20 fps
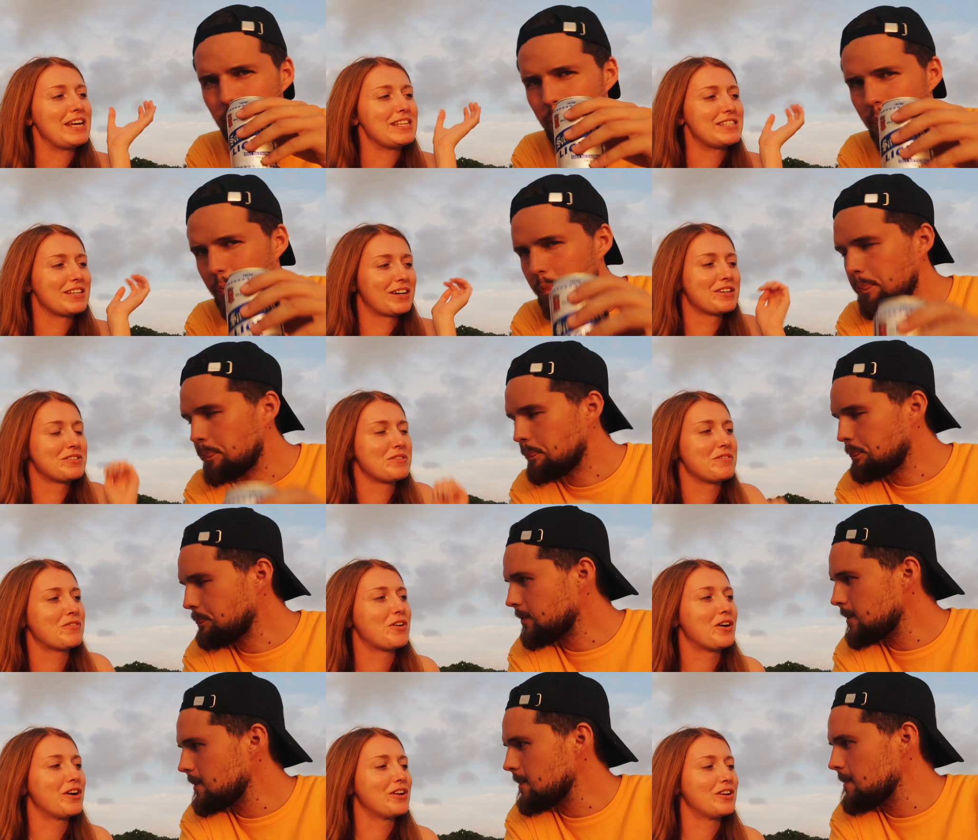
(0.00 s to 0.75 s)
Speaker 1: pizza because
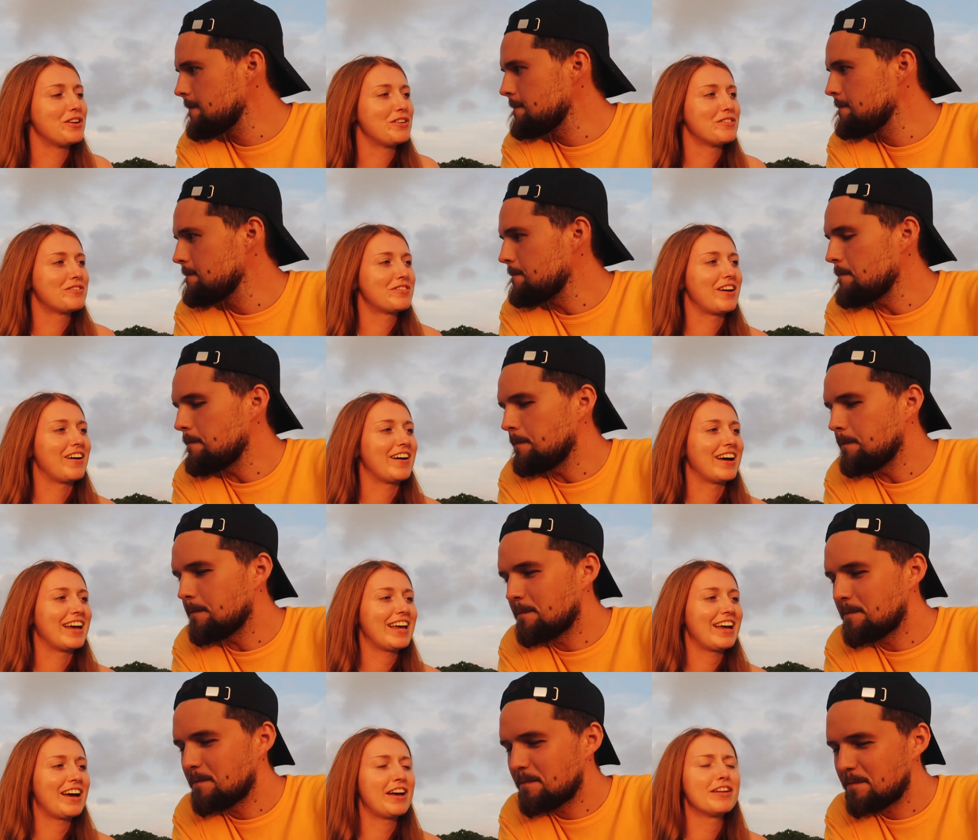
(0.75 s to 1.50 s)
we've got a new
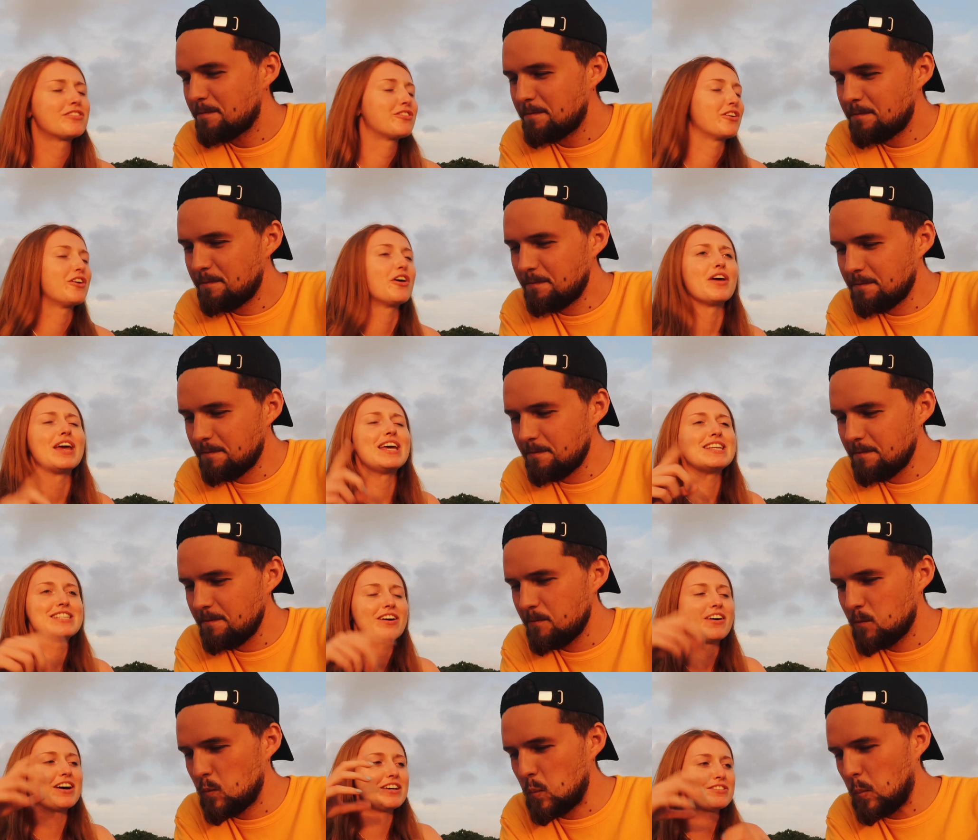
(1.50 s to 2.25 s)
flight," and so no,
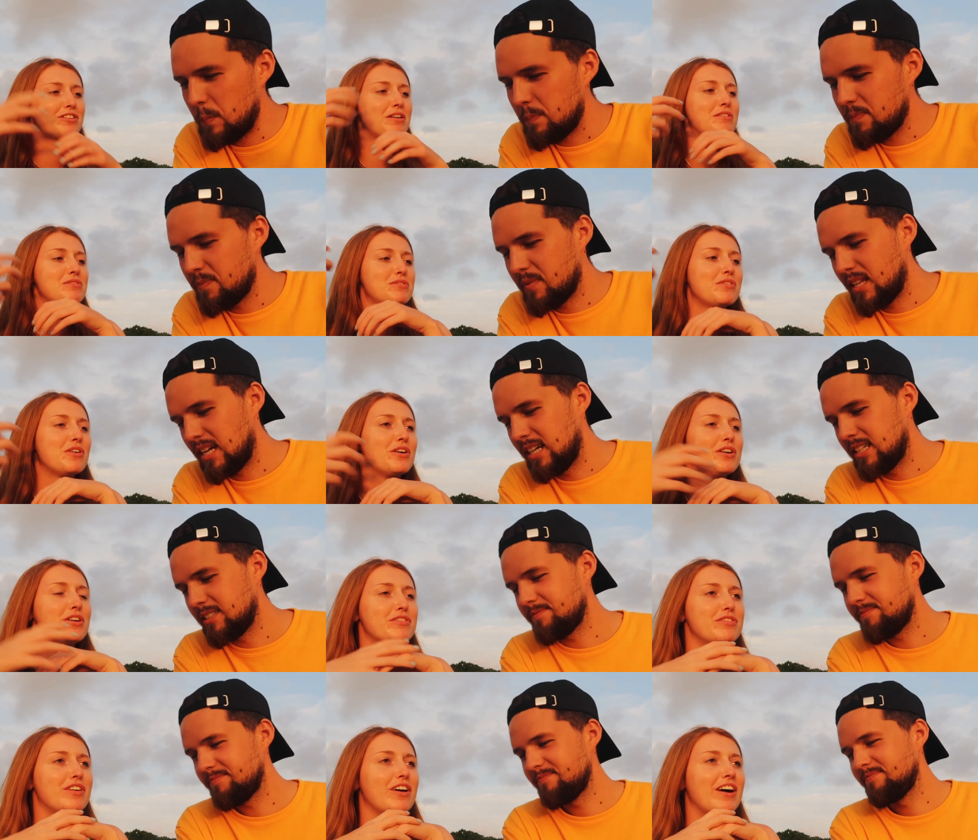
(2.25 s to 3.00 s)
eating ice cream because we've
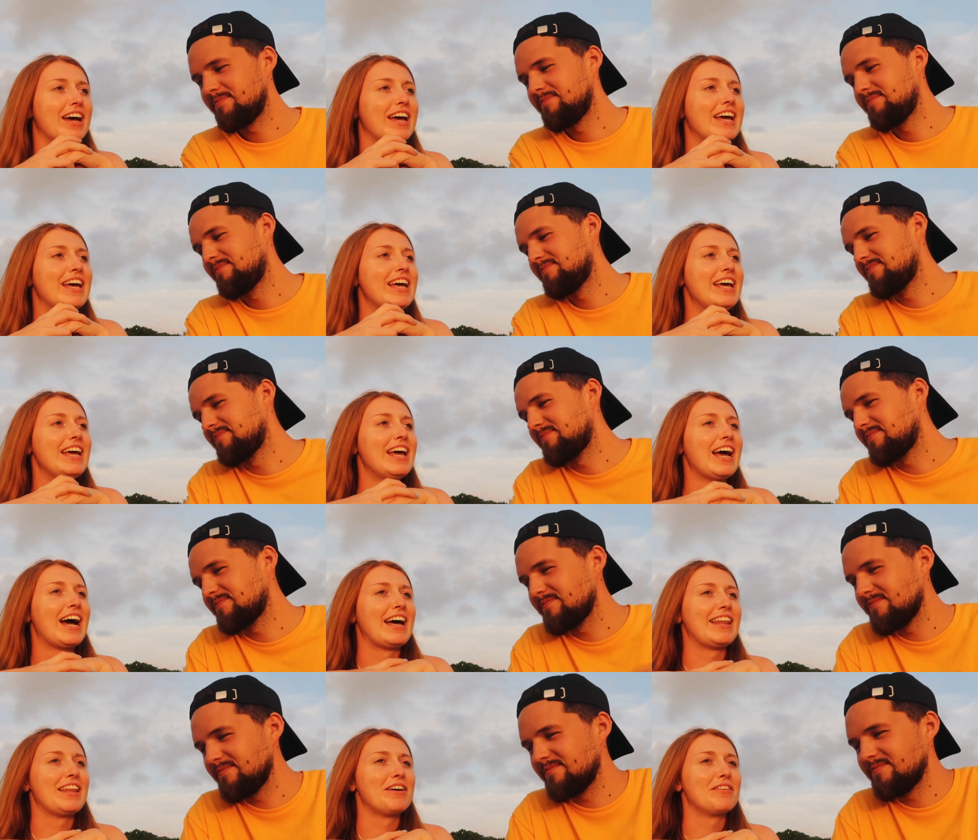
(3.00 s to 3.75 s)
got a new flight
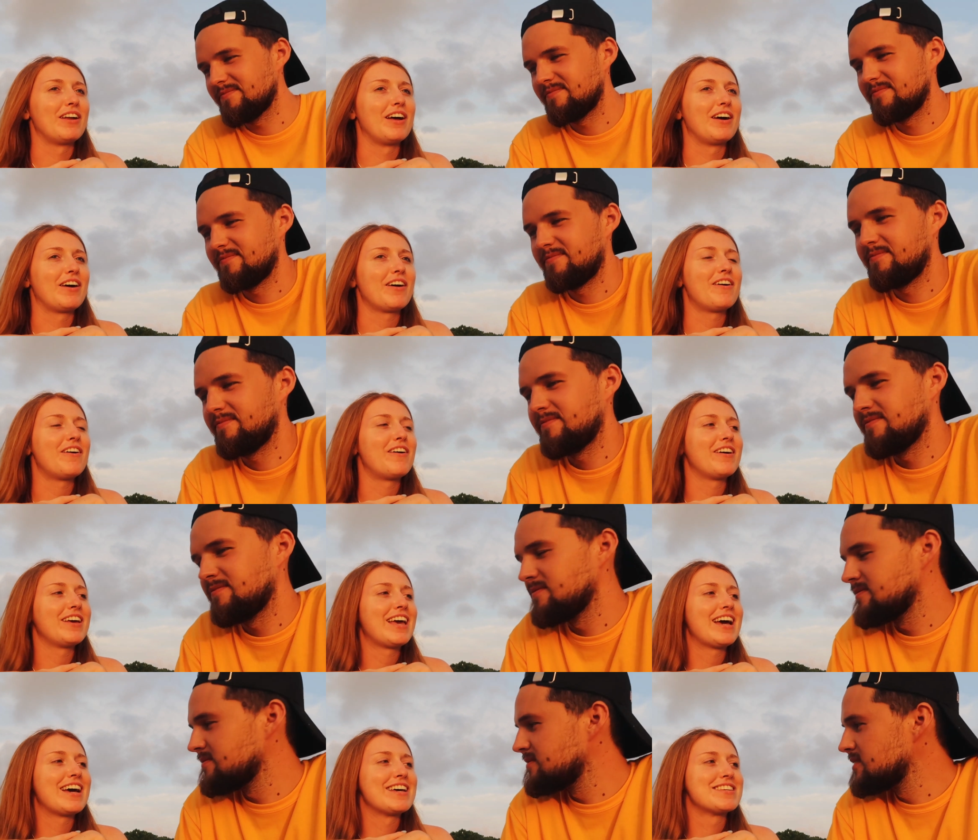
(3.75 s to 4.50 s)
and they were like,
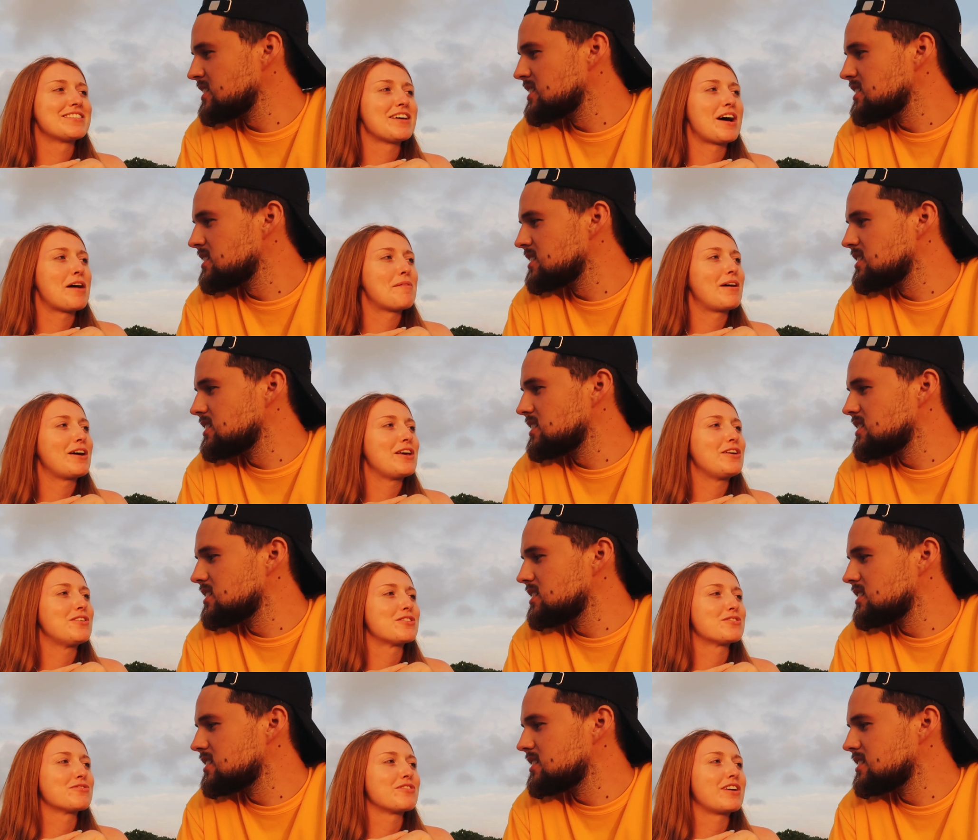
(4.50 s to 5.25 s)
oh yes, how
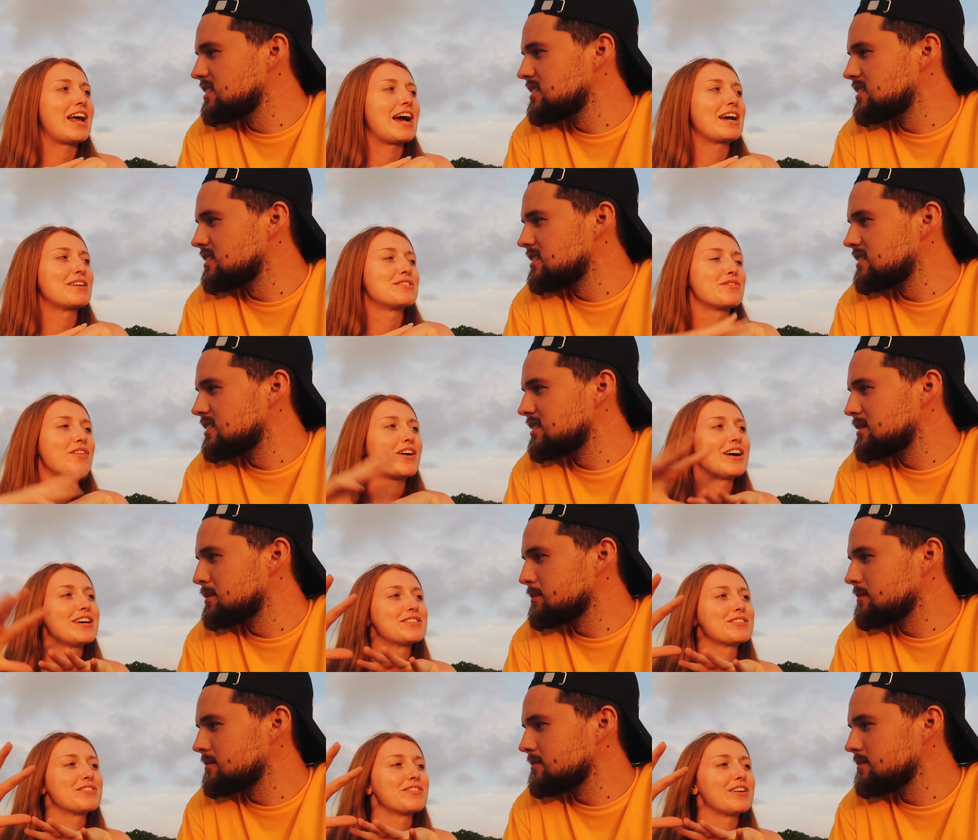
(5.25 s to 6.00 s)
about you just relax with
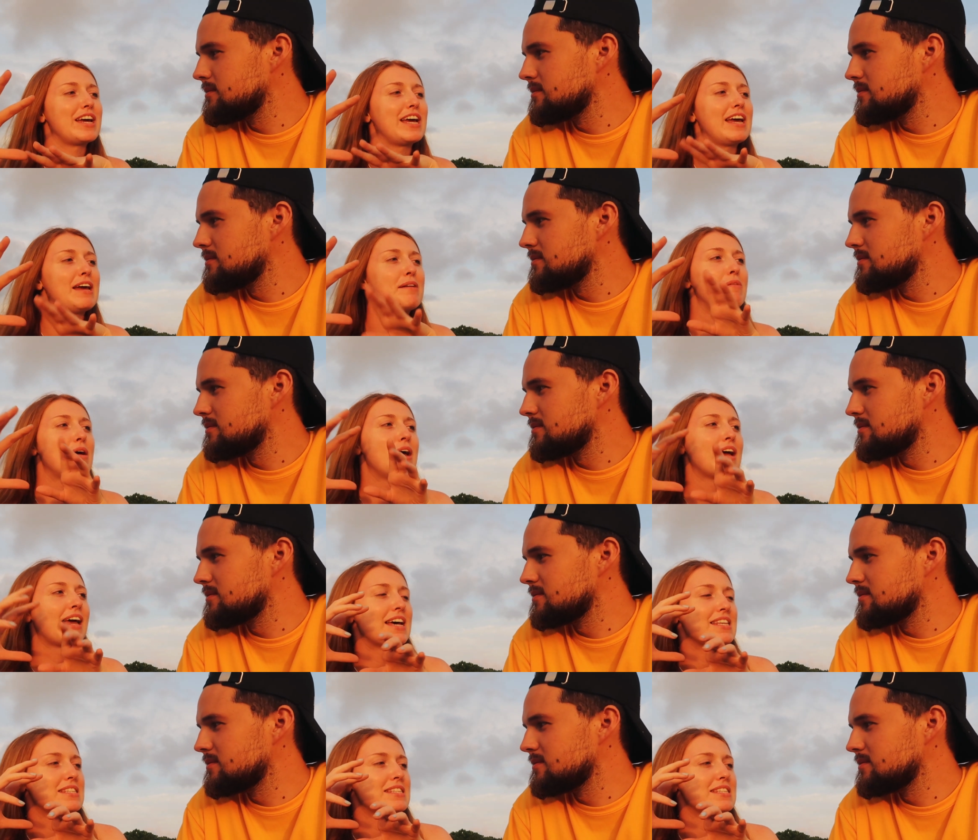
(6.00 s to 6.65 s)
ice cream,